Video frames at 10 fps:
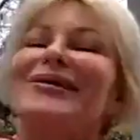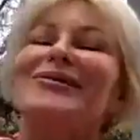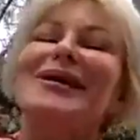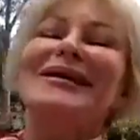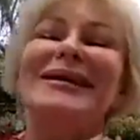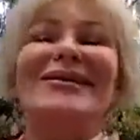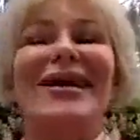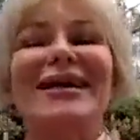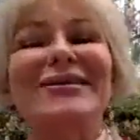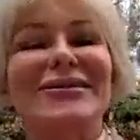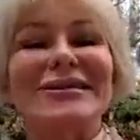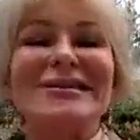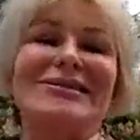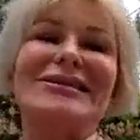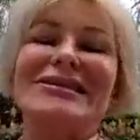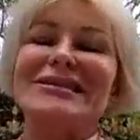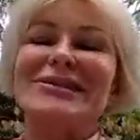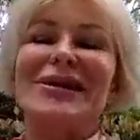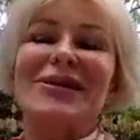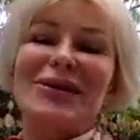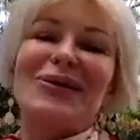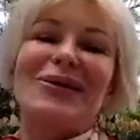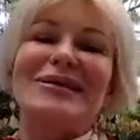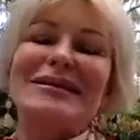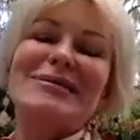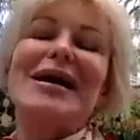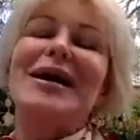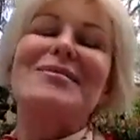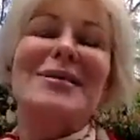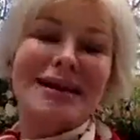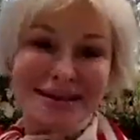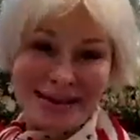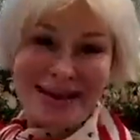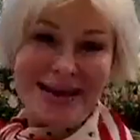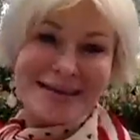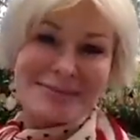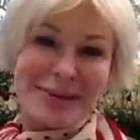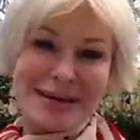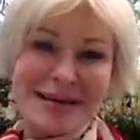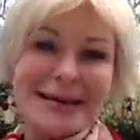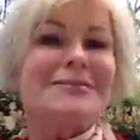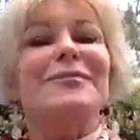1-year anniversary just around the corner to my amazing husband,